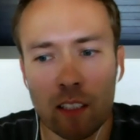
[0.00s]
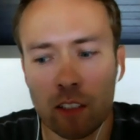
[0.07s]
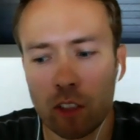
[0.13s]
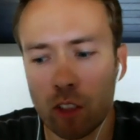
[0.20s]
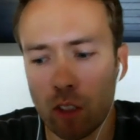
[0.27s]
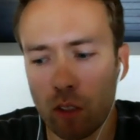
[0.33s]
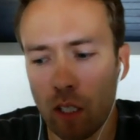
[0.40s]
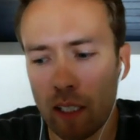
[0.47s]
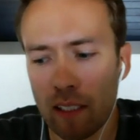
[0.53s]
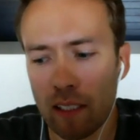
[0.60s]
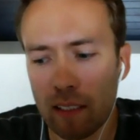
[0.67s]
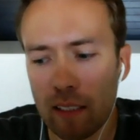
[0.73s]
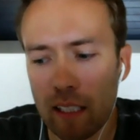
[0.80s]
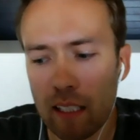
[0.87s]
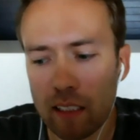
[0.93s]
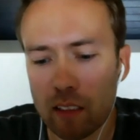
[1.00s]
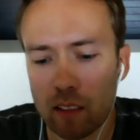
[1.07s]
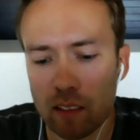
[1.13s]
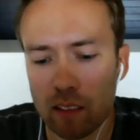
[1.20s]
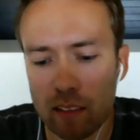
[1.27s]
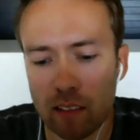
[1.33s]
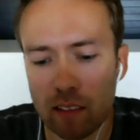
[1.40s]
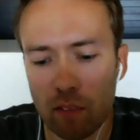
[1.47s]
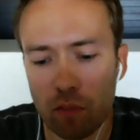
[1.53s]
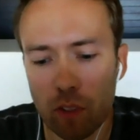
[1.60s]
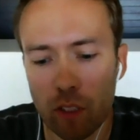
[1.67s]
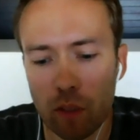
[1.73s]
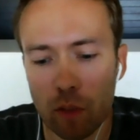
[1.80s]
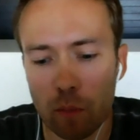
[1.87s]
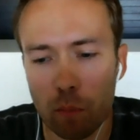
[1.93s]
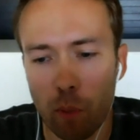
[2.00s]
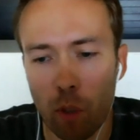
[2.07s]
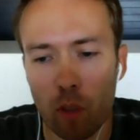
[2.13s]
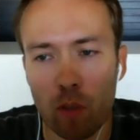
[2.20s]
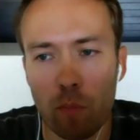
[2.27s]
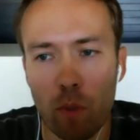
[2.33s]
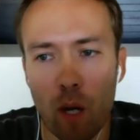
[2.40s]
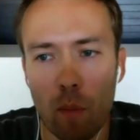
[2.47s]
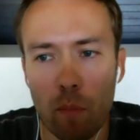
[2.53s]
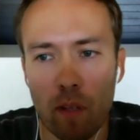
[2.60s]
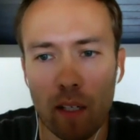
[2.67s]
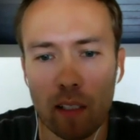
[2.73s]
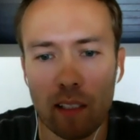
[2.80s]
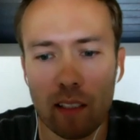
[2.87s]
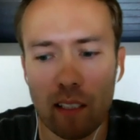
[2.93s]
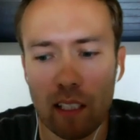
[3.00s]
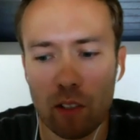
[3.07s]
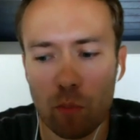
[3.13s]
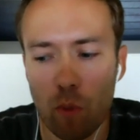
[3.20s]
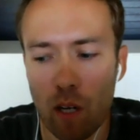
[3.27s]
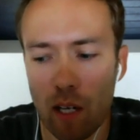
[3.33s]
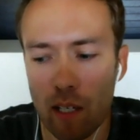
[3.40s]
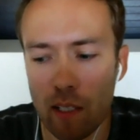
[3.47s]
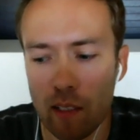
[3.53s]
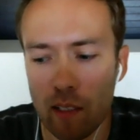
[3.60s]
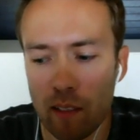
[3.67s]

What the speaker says: So I think that that's definitely part of the problem, and I think that's why